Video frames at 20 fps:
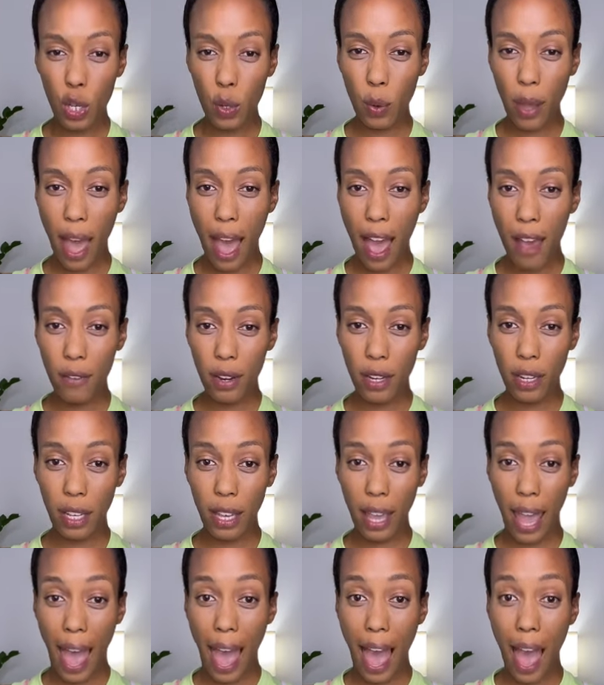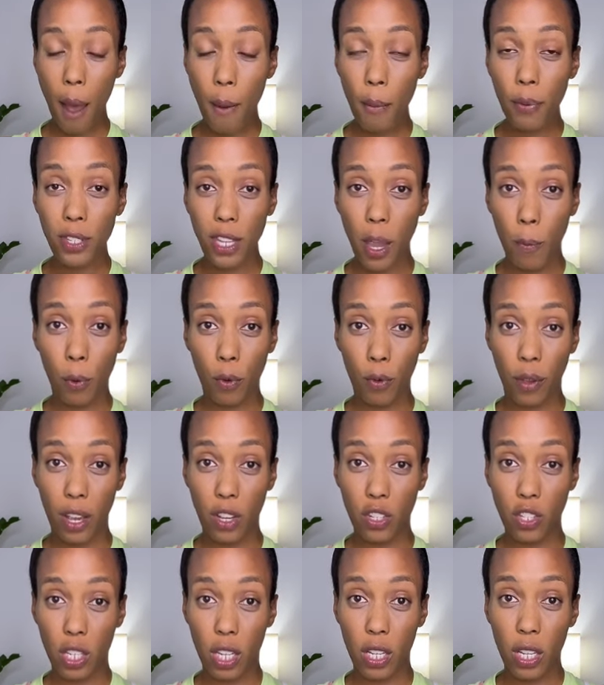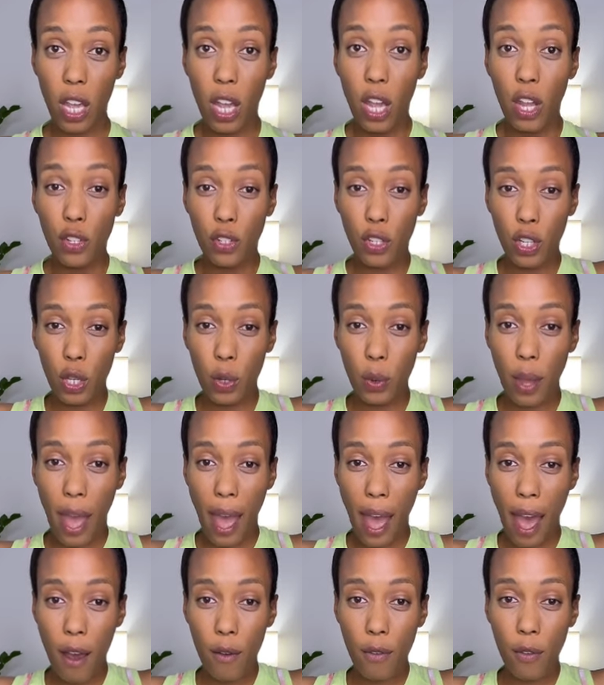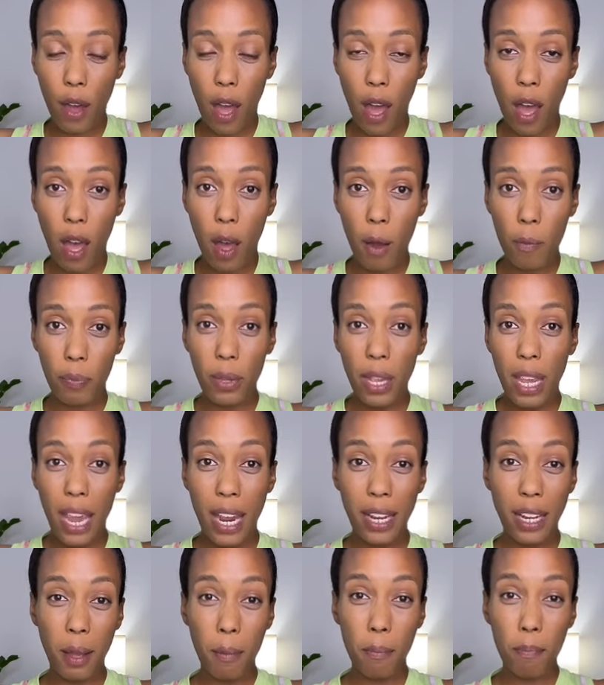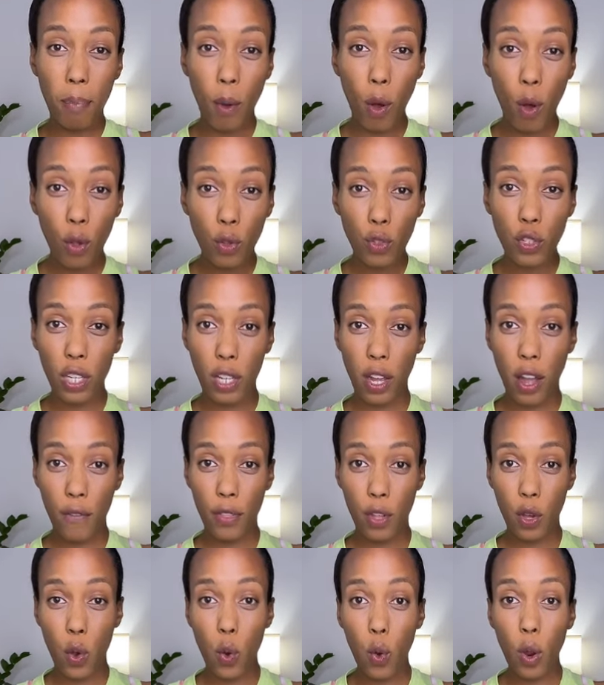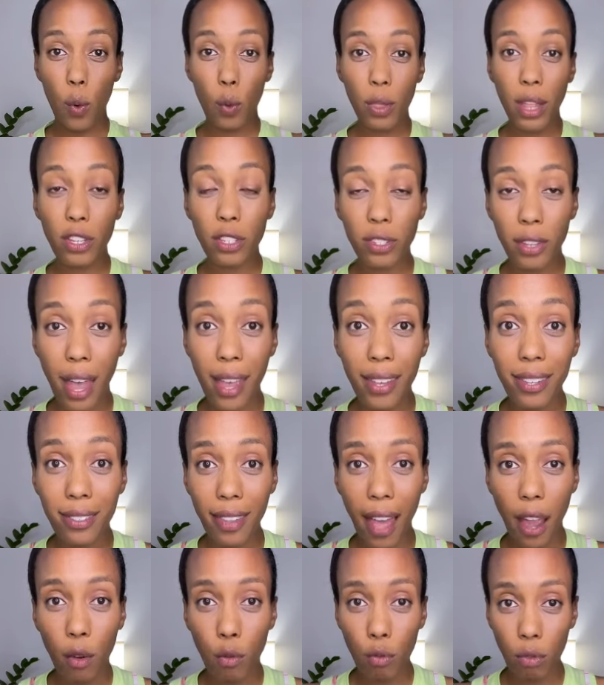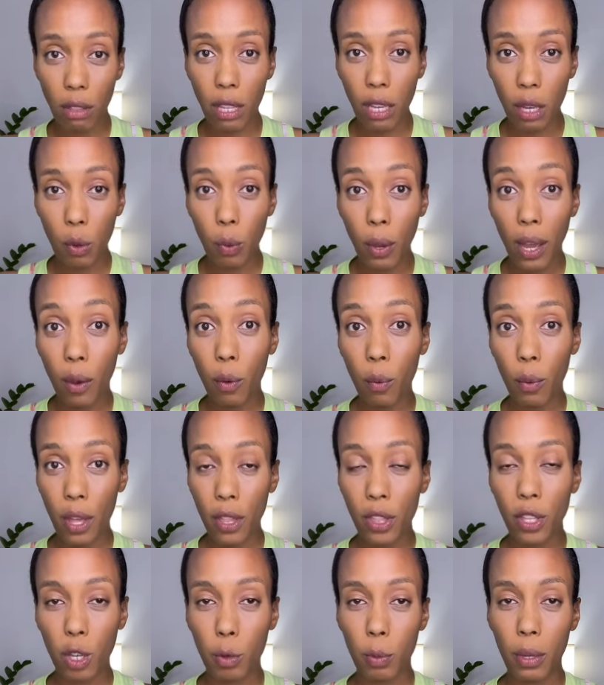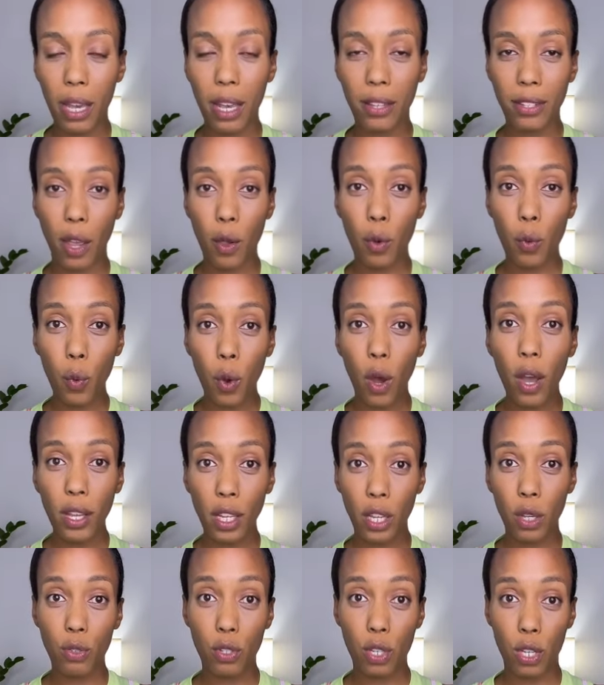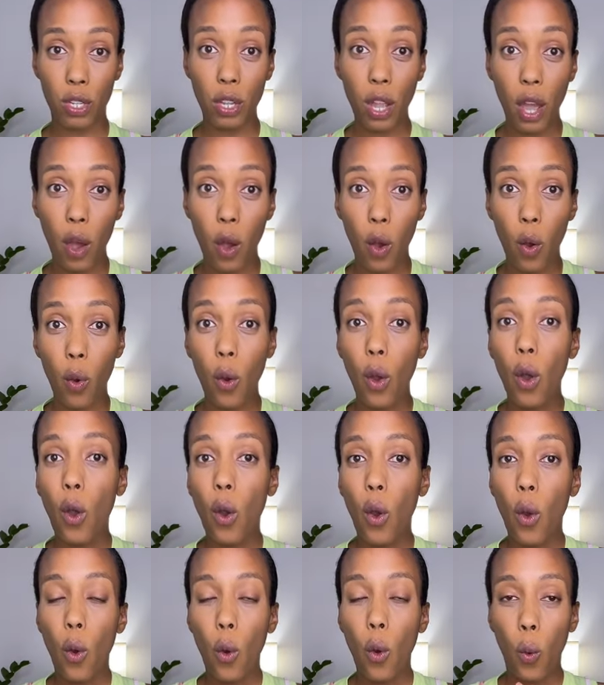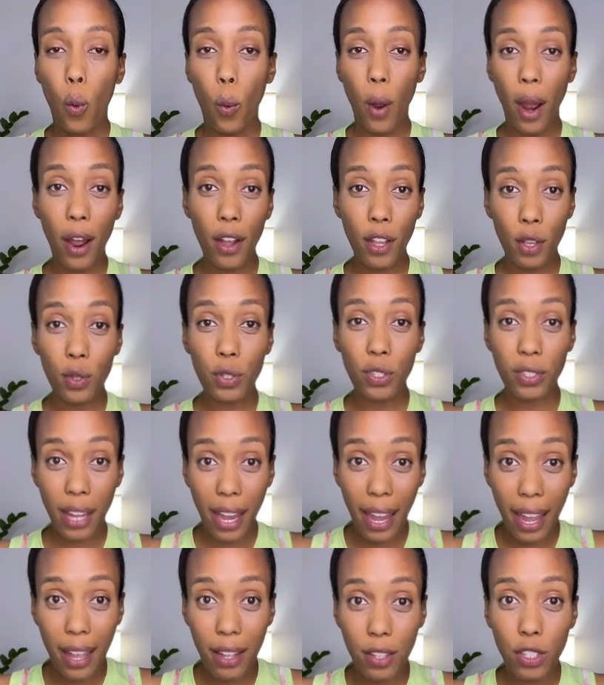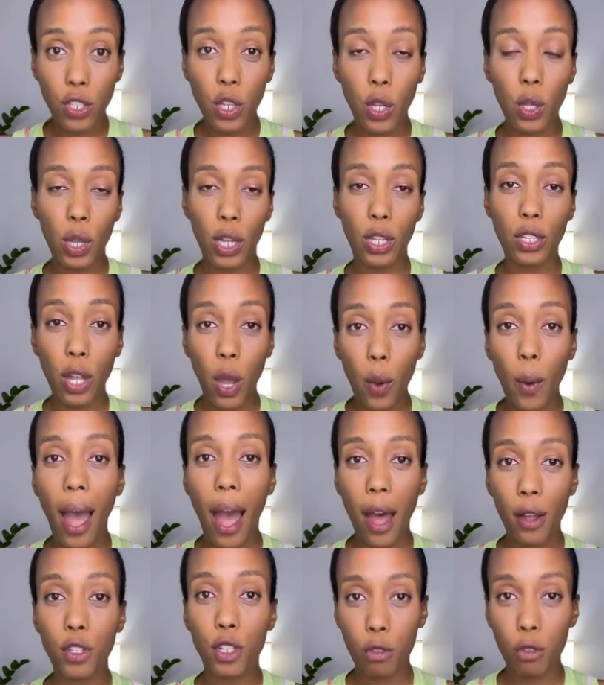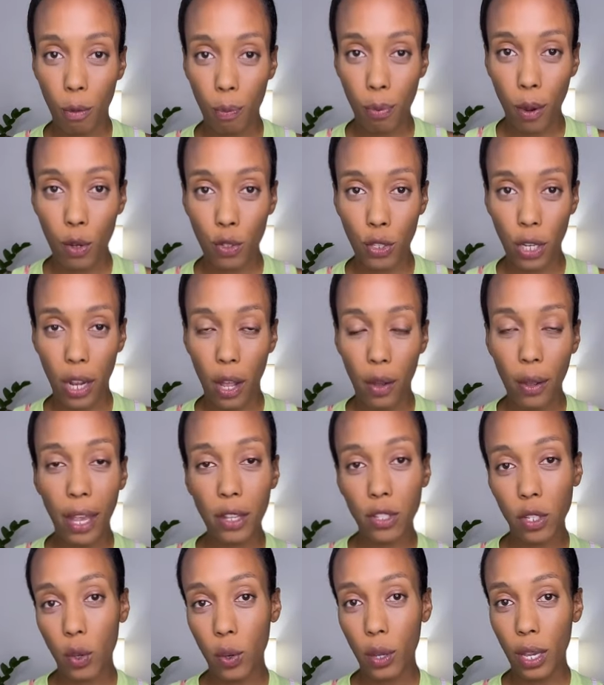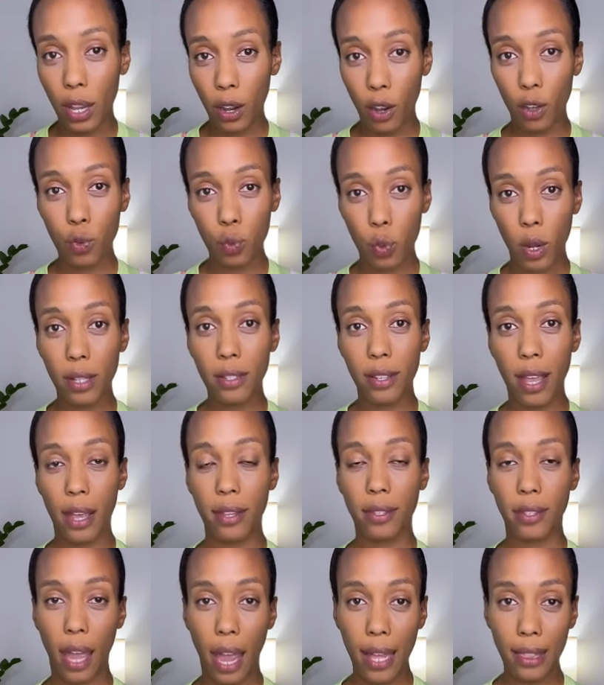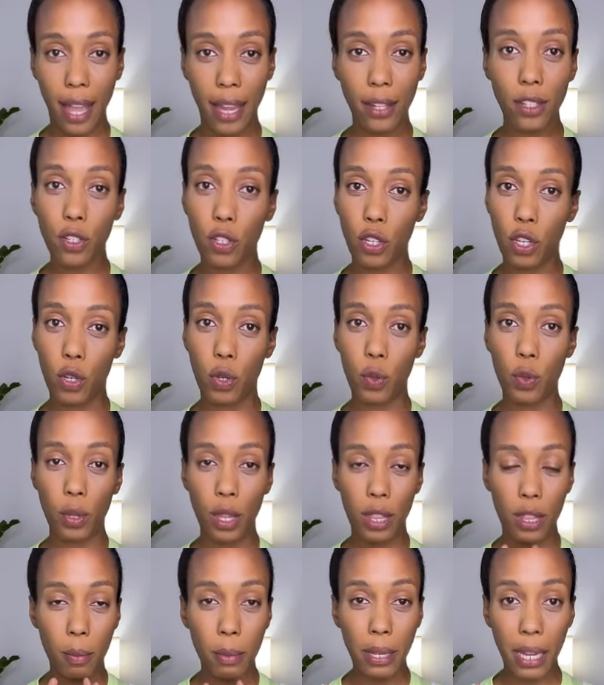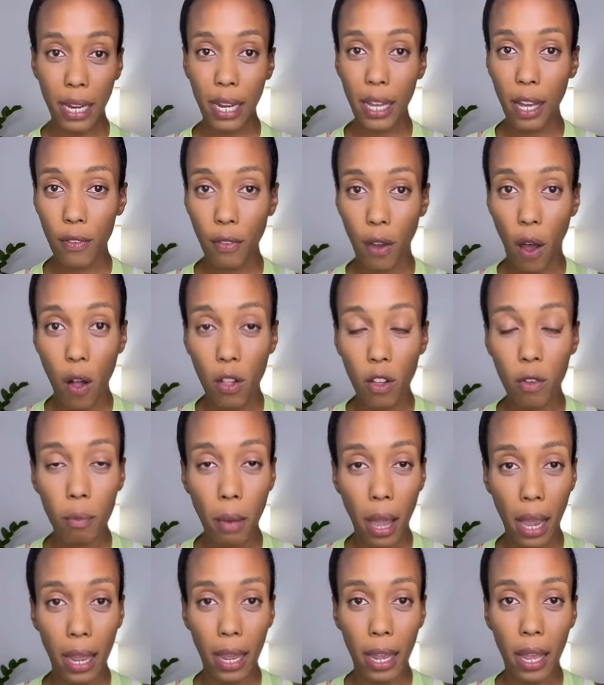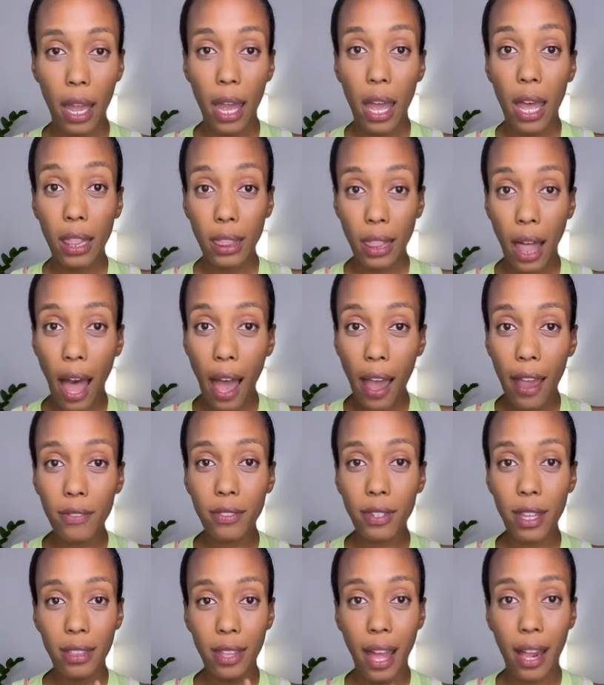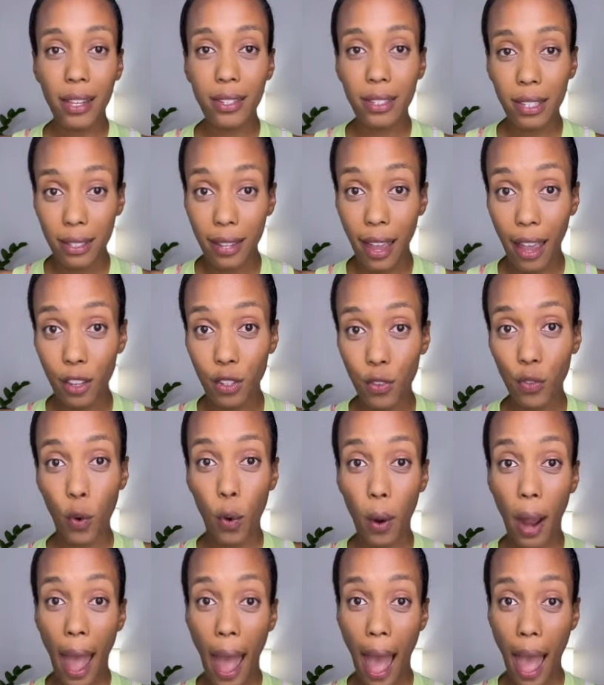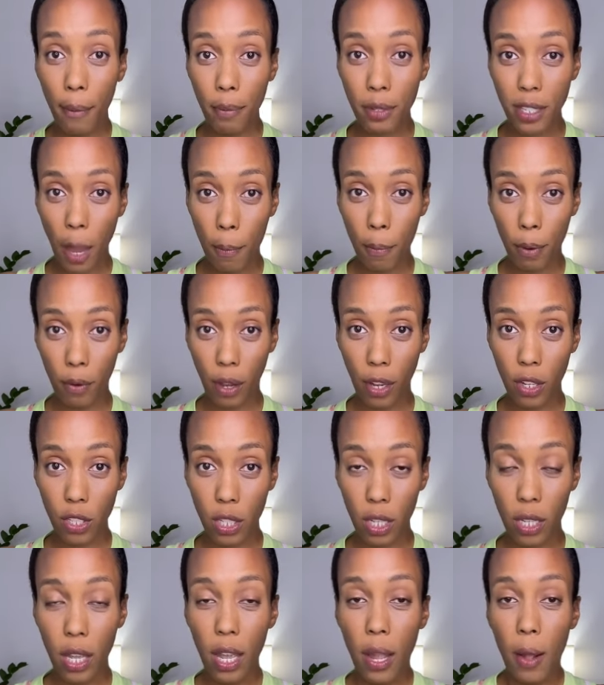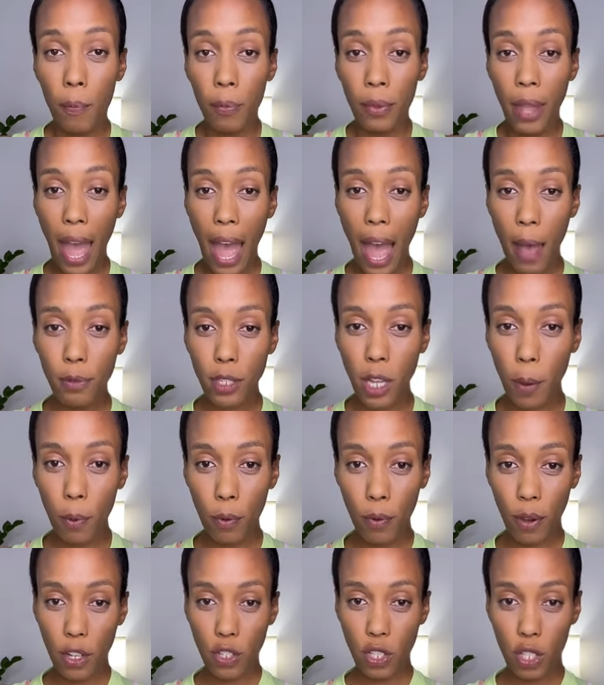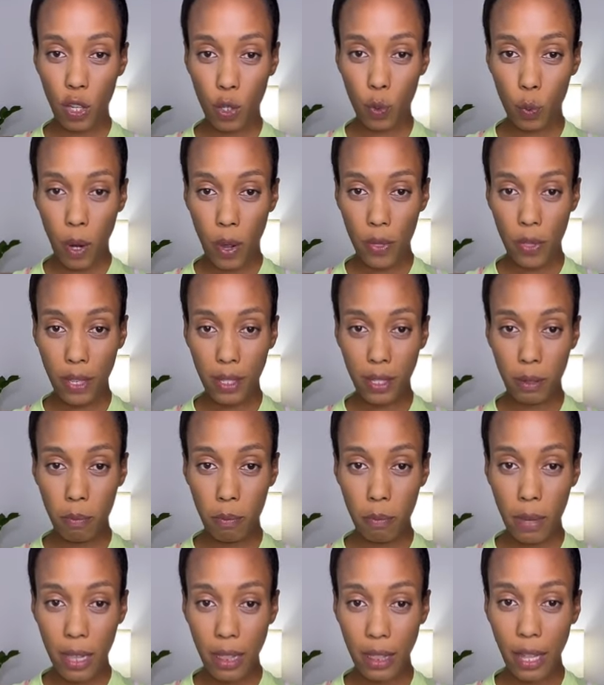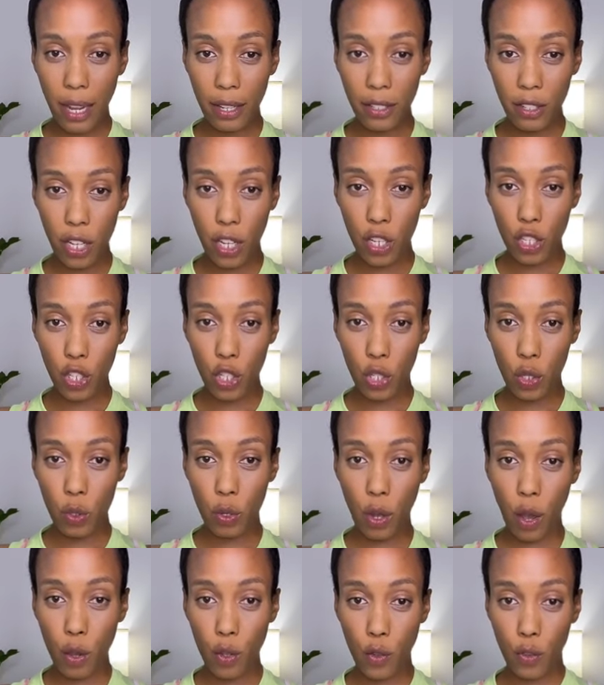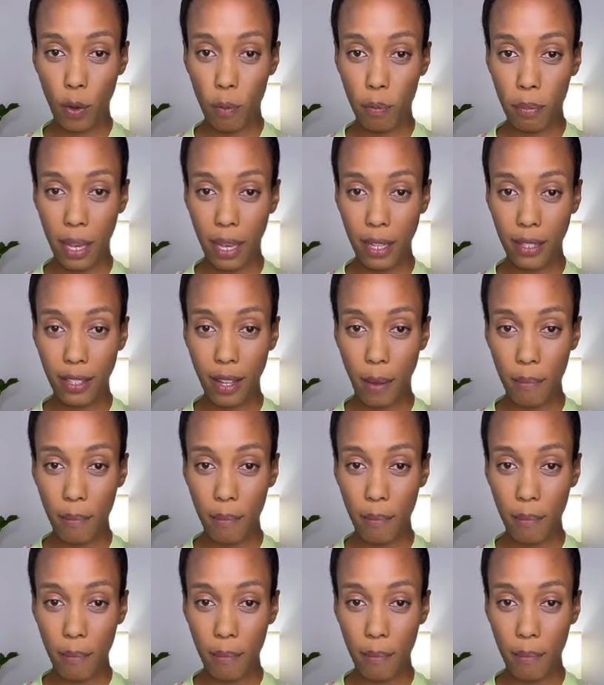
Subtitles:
Do you have any ab separation? Do you have any bulging of the core? Well, let's test that really quick with you, because I want you to know where you stand so you can know how to approach it. Okay, so here's one test that I like to do at the beginning of all of my lives, and that is the test for ab separation. Ab separation is where this midline tissue goes from being